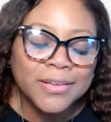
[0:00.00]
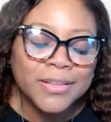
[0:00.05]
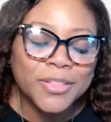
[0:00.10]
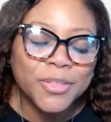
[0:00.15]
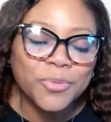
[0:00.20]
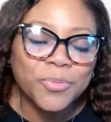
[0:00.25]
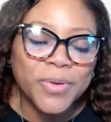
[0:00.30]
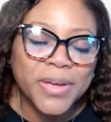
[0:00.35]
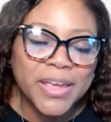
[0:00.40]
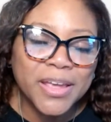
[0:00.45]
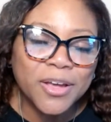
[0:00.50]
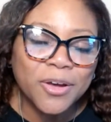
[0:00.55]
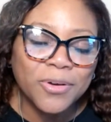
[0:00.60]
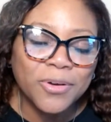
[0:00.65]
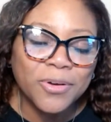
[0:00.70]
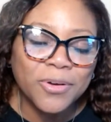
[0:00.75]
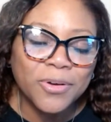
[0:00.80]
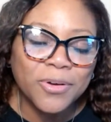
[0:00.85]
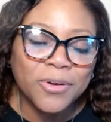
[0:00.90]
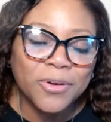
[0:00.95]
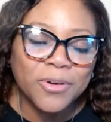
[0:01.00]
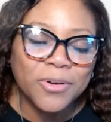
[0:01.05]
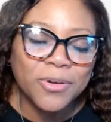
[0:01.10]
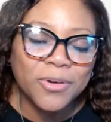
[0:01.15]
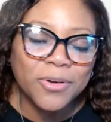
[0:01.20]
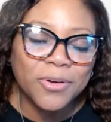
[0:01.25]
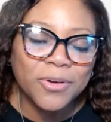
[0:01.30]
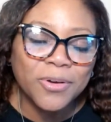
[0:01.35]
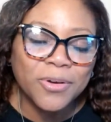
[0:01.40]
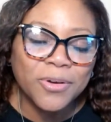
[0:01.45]
week go a lot
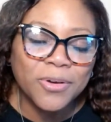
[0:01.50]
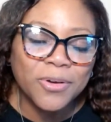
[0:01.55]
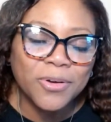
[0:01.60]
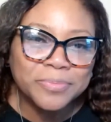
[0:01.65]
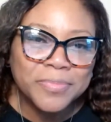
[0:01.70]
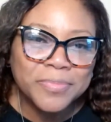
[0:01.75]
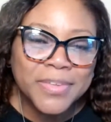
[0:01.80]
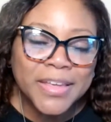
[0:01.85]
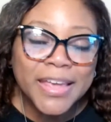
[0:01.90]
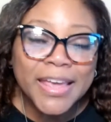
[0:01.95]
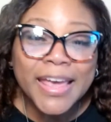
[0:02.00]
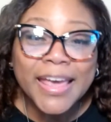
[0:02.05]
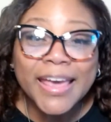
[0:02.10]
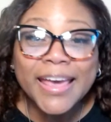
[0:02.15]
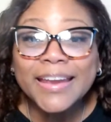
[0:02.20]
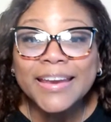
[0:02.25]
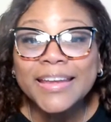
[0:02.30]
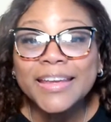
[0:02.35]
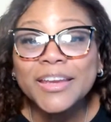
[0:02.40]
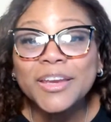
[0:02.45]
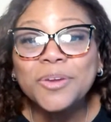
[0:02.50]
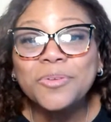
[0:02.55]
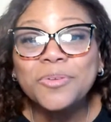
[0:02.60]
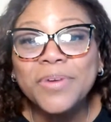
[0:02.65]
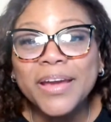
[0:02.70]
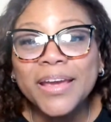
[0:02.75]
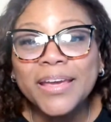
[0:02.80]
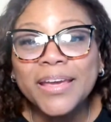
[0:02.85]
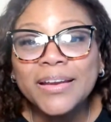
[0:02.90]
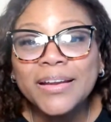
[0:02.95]
smoother. At any
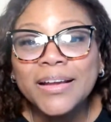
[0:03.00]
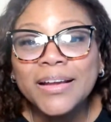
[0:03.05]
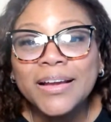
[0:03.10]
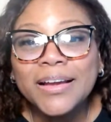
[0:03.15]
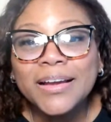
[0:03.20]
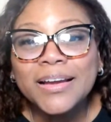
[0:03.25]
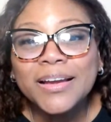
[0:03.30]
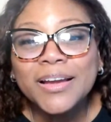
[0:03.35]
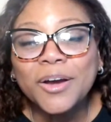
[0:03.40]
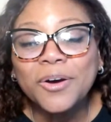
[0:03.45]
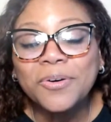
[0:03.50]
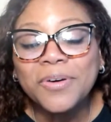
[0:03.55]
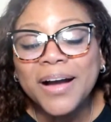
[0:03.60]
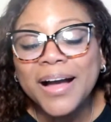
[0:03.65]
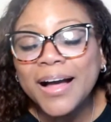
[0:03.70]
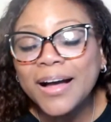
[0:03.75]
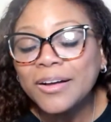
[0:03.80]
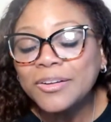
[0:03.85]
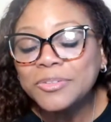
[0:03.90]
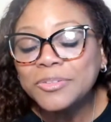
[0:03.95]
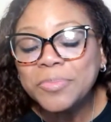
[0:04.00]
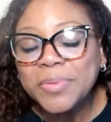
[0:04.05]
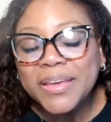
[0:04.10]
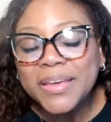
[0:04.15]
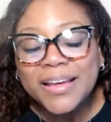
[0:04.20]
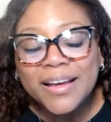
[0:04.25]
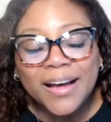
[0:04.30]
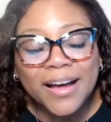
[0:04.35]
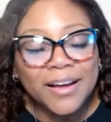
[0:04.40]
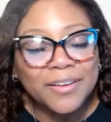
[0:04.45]
rate, go out,
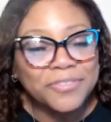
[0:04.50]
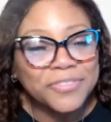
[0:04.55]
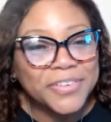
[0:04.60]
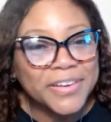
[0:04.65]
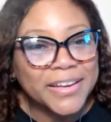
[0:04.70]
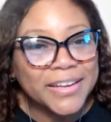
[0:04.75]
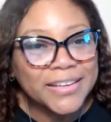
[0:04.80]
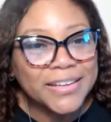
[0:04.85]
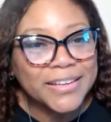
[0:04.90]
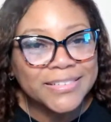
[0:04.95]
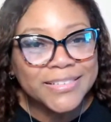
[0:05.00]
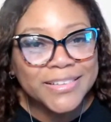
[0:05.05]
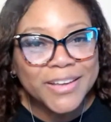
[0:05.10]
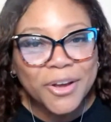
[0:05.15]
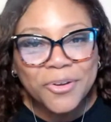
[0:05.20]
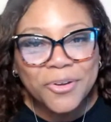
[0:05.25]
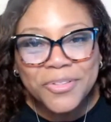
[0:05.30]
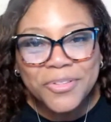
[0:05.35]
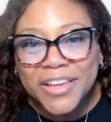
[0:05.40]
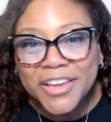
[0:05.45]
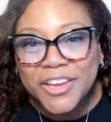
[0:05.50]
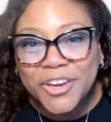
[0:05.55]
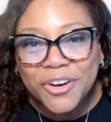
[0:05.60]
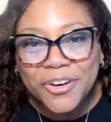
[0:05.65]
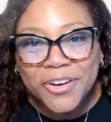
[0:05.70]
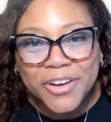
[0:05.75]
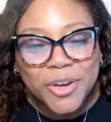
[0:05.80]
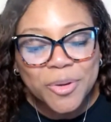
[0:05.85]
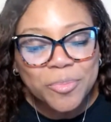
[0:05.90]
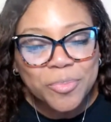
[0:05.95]
be confident, know that
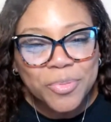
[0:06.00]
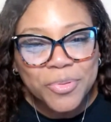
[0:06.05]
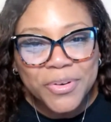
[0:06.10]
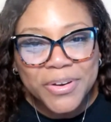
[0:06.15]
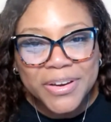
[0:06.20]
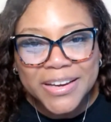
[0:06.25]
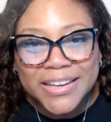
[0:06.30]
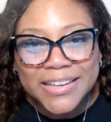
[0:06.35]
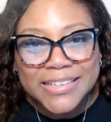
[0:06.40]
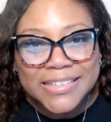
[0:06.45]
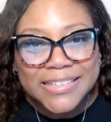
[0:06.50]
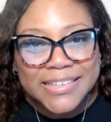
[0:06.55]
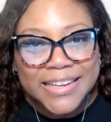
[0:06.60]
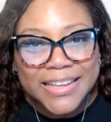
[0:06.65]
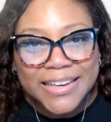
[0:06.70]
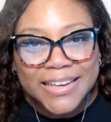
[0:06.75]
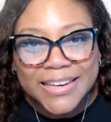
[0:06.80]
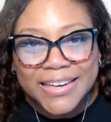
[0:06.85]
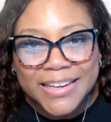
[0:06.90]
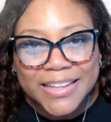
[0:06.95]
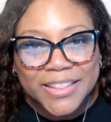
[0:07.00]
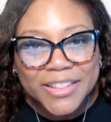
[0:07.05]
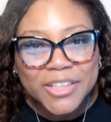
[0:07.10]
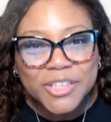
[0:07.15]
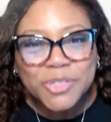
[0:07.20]
your imprint is needed in